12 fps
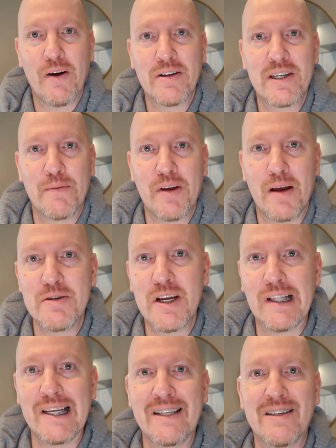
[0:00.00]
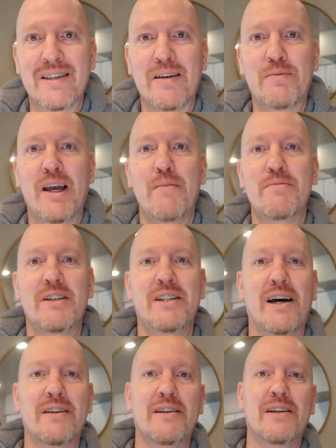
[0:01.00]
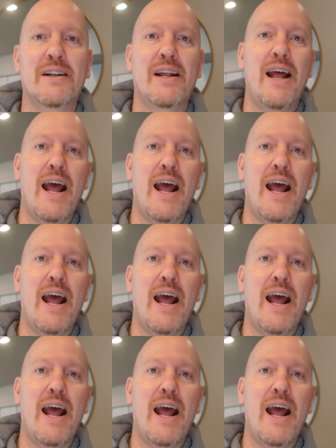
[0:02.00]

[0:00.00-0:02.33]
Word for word: and sometimes he cleans it, sometimes he doesn't.